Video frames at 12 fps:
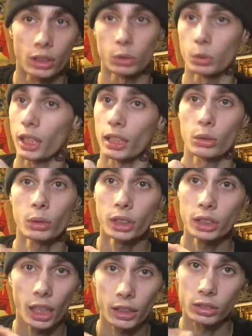because we got 3
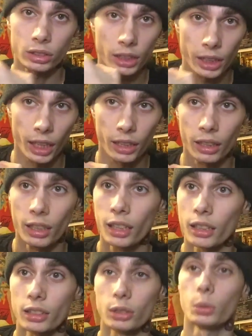titles again
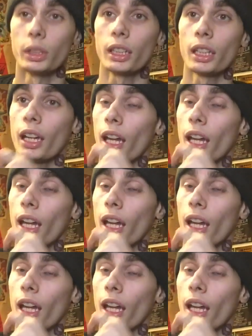this week.